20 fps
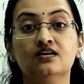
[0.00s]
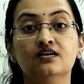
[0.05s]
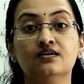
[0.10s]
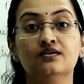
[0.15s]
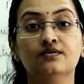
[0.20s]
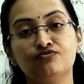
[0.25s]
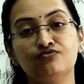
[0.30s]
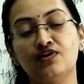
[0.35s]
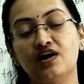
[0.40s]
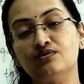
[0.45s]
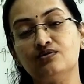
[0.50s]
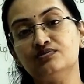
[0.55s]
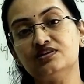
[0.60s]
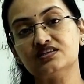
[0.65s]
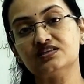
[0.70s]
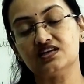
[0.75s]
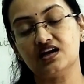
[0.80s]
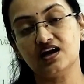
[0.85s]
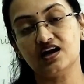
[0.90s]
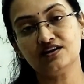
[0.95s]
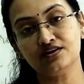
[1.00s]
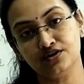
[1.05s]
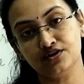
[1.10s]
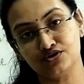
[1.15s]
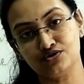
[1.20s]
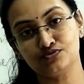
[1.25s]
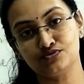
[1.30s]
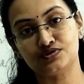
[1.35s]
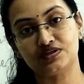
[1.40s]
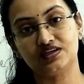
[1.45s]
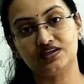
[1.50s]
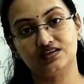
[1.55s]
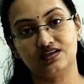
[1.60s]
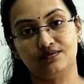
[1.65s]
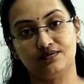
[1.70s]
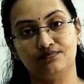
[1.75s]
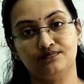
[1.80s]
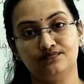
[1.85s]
how farmers are using them.